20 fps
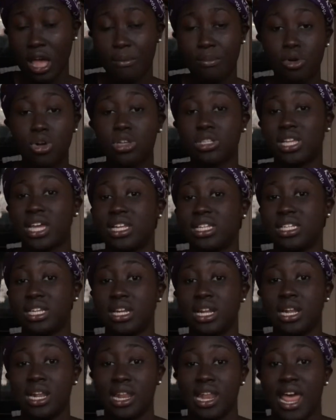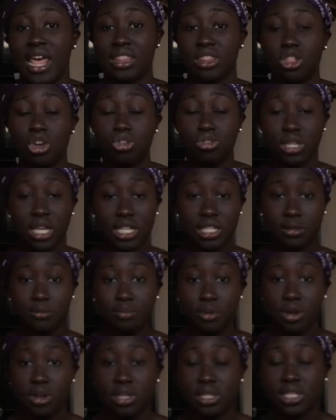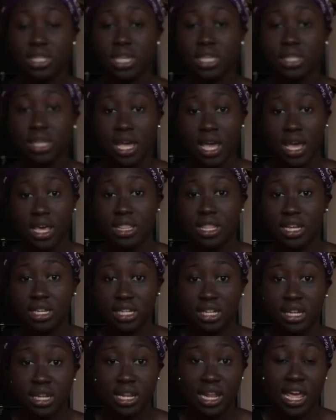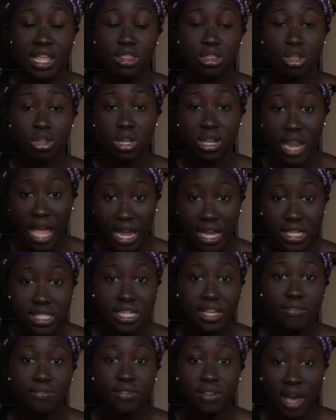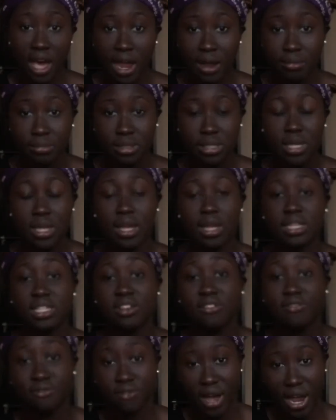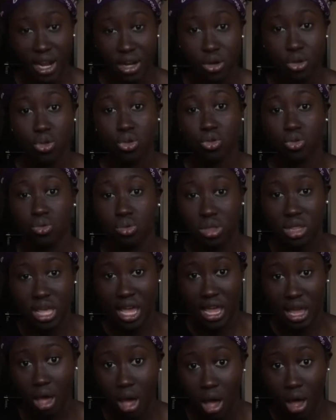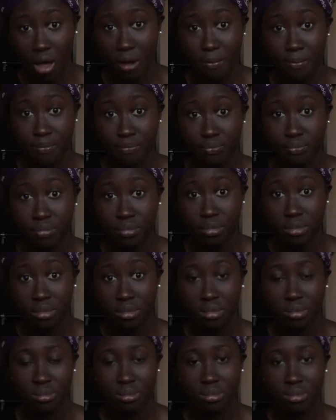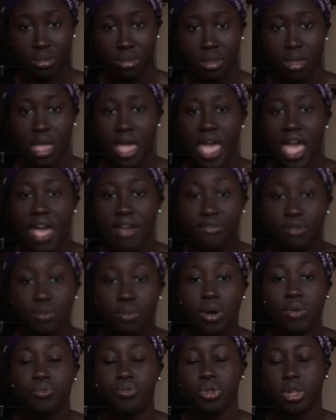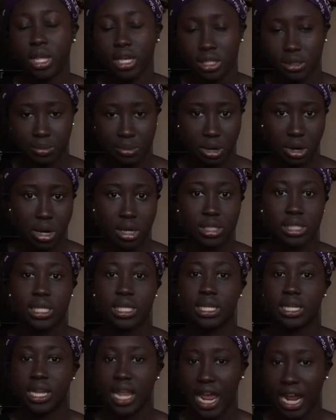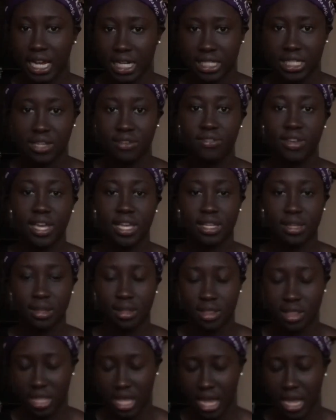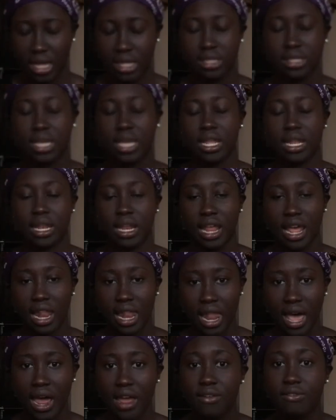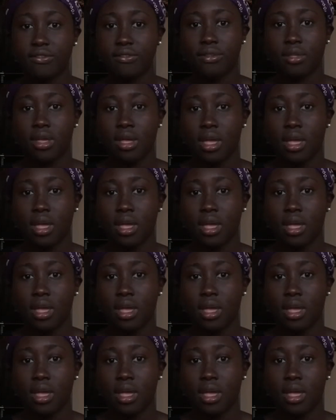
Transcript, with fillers: because they didn't let those experiences and they didn't let the negative times define who they are. Everyone will experience negative things in their life.